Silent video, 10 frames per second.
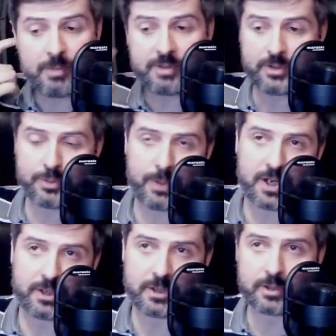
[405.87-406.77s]
Twitch
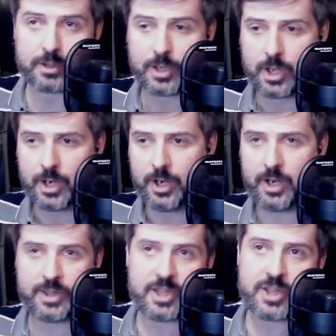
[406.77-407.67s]
partner,
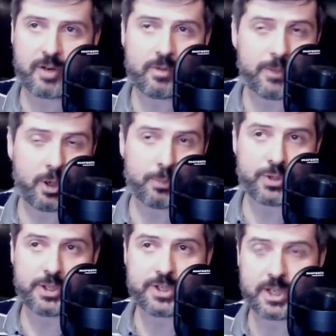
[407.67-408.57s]
and then there will be
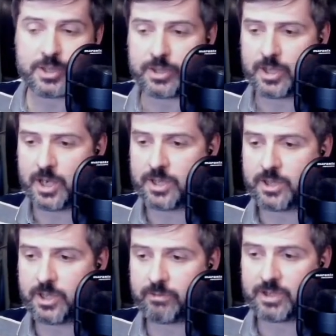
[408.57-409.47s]
options, and
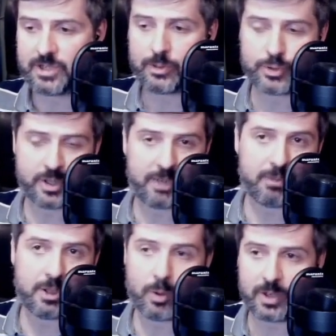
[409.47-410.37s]
the resolution can
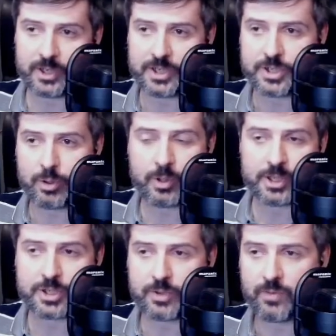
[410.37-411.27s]
be lowered, and so on
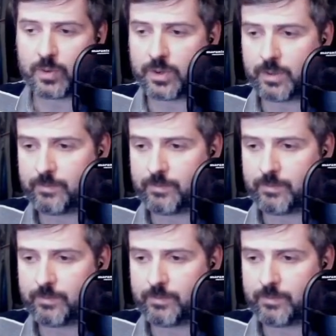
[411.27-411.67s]
and so forth.